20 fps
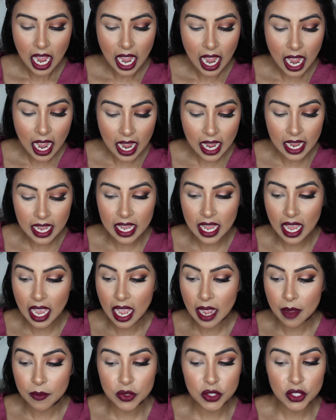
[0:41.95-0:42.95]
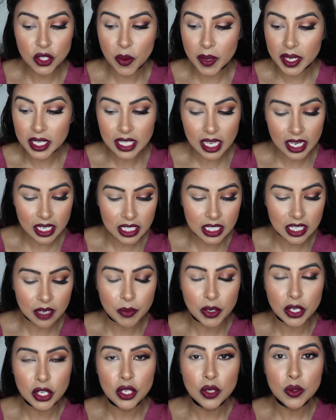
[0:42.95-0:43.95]
I am so excited, I've
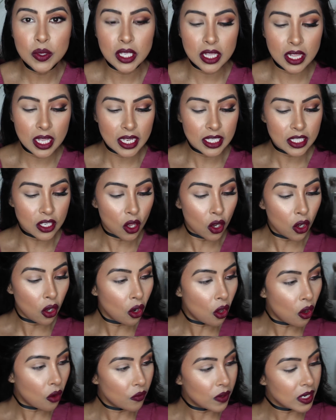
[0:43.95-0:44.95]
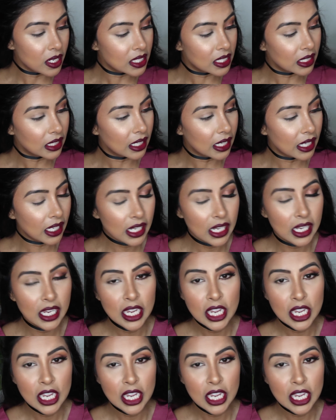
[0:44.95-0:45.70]
been using this a lot recently.